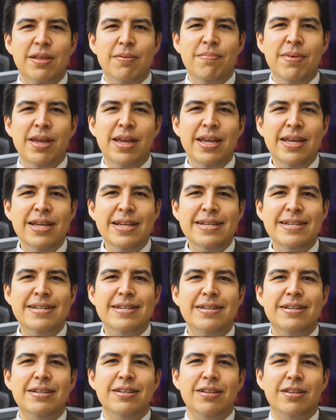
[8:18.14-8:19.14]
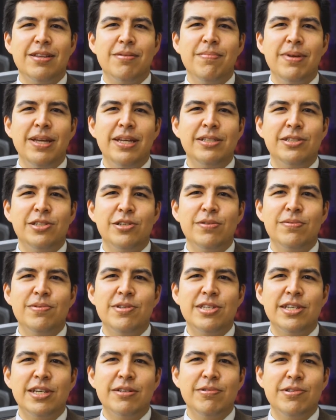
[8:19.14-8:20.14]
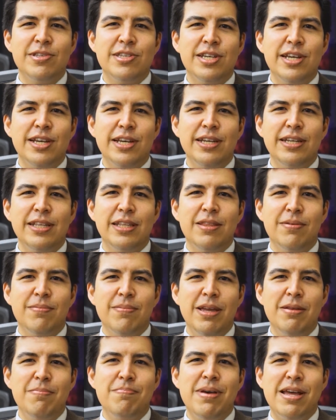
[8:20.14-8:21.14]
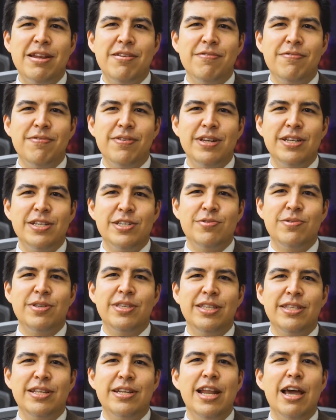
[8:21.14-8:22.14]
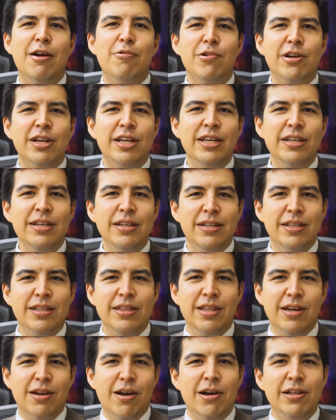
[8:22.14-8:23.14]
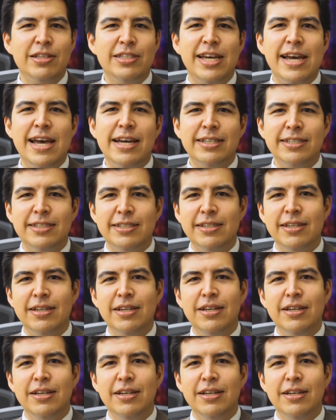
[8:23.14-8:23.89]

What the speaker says: main service, I would say, the main benefit is really the networking, the contacts,